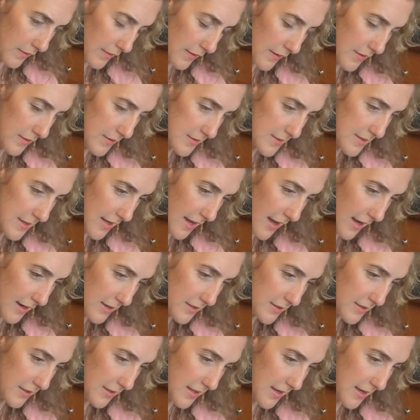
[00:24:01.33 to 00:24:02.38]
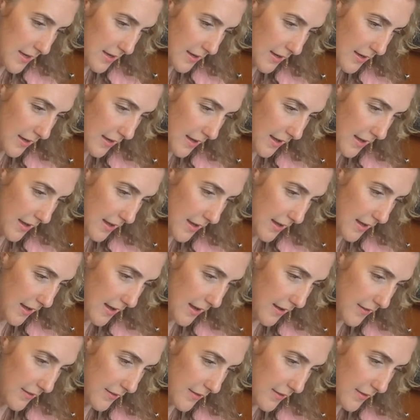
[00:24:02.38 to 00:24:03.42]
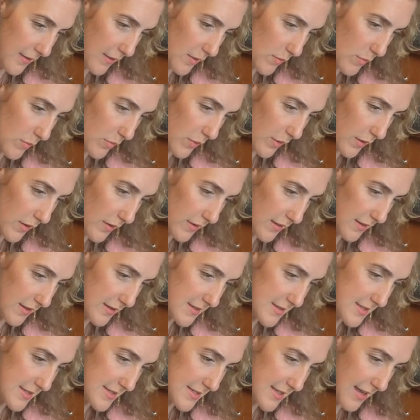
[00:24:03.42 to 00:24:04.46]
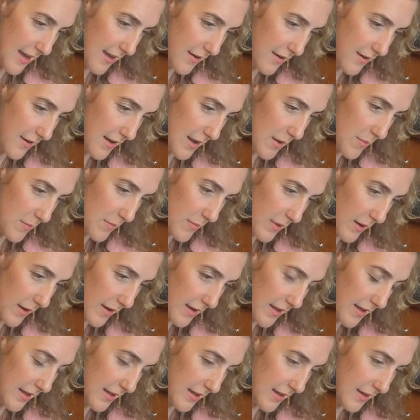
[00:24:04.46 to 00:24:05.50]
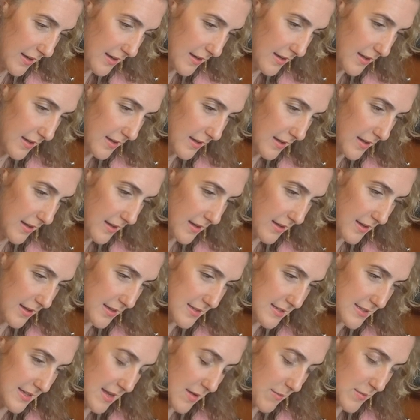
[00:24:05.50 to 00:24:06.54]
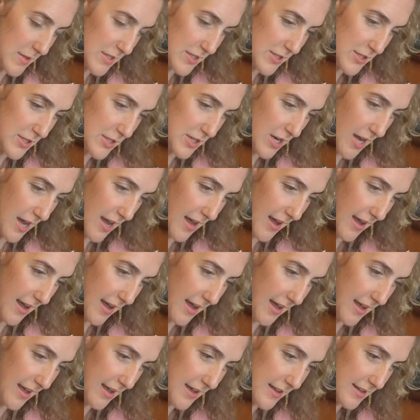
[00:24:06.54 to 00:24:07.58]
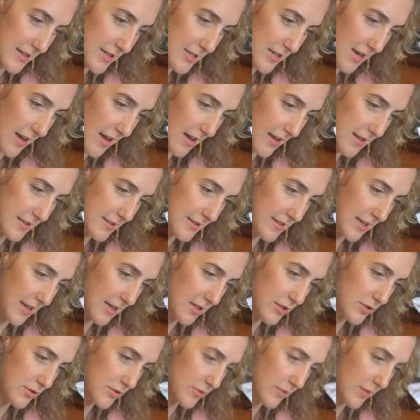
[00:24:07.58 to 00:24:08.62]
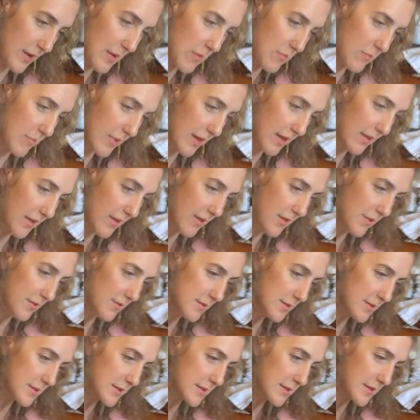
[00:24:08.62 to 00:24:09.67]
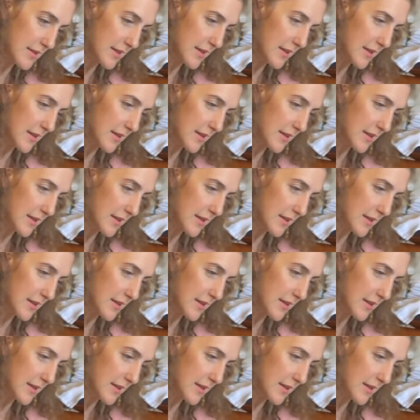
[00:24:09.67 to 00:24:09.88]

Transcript: There's actually a guy at the Portland Saturday Market. His name is Chai. Chai is like dream pillows.